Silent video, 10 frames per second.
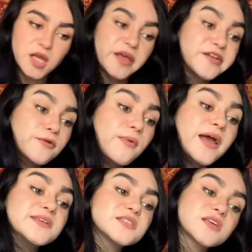And your
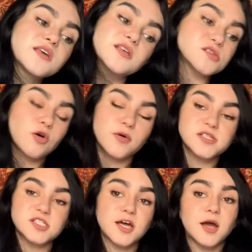rising is always the
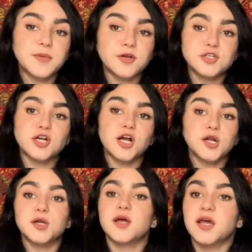top of your chart
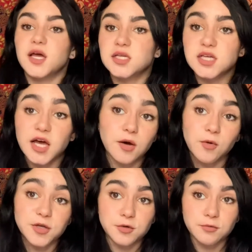and what
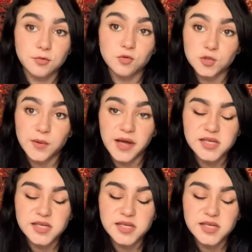you're ruled by.